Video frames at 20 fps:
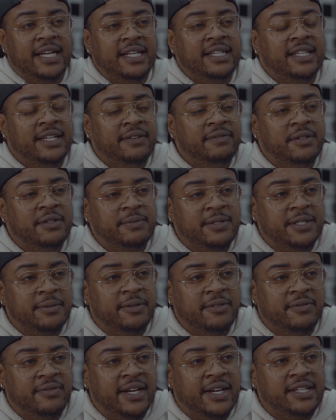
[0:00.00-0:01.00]
to give them some
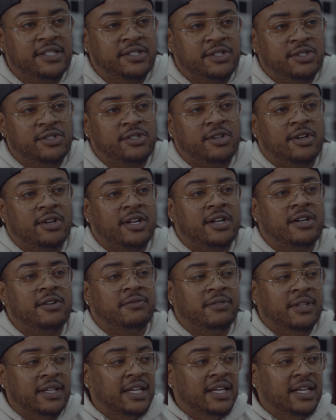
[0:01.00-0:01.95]
advice to start off,